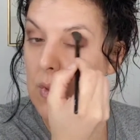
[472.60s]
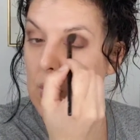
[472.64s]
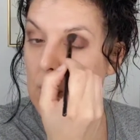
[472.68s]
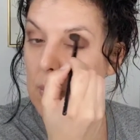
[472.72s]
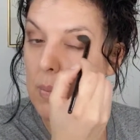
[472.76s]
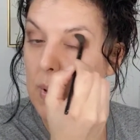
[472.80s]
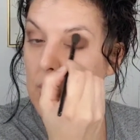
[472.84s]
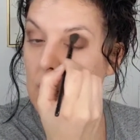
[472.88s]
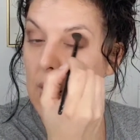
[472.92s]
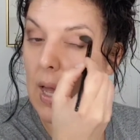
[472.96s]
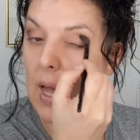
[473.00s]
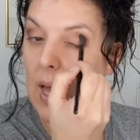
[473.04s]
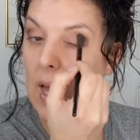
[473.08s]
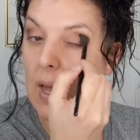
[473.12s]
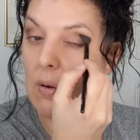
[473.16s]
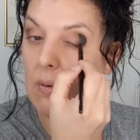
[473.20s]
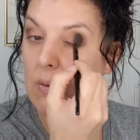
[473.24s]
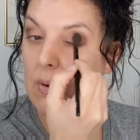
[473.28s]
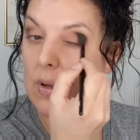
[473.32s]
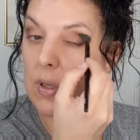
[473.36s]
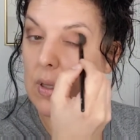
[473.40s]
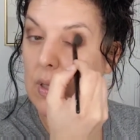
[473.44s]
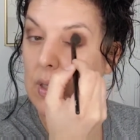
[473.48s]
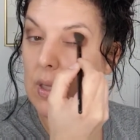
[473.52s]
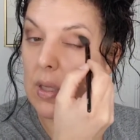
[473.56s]
But I
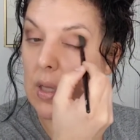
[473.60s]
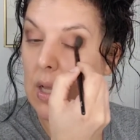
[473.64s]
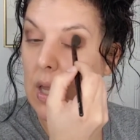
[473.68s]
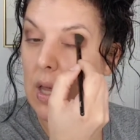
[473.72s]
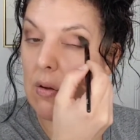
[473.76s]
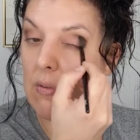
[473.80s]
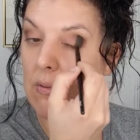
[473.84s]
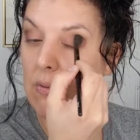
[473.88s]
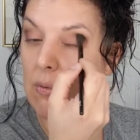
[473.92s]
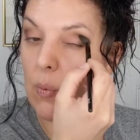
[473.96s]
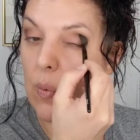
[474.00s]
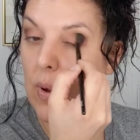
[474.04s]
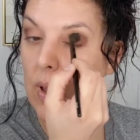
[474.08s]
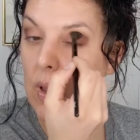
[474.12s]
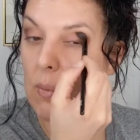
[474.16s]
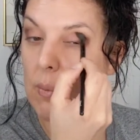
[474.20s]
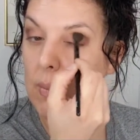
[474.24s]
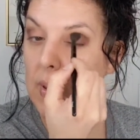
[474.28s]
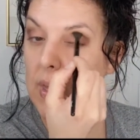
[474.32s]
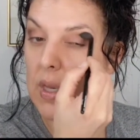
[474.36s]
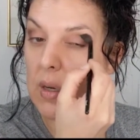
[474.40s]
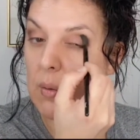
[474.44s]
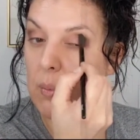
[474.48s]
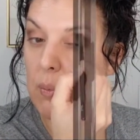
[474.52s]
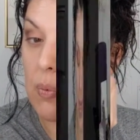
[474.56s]
really love
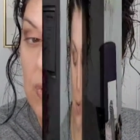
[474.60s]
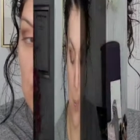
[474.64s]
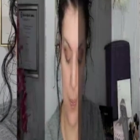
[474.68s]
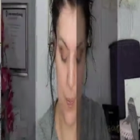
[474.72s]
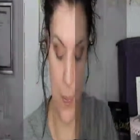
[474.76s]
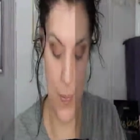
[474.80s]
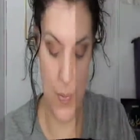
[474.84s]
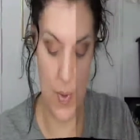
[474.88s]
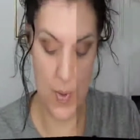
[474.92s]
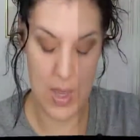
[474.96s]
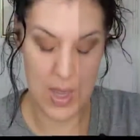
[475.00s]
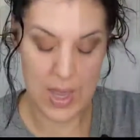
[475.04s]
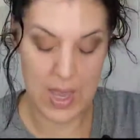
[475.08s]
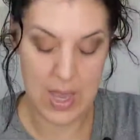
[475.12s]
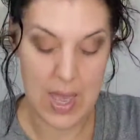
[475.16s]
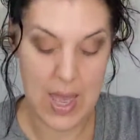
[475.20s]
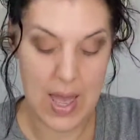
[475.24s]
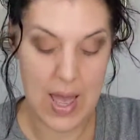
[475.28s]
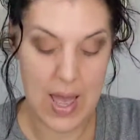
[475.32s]
well-made brushes.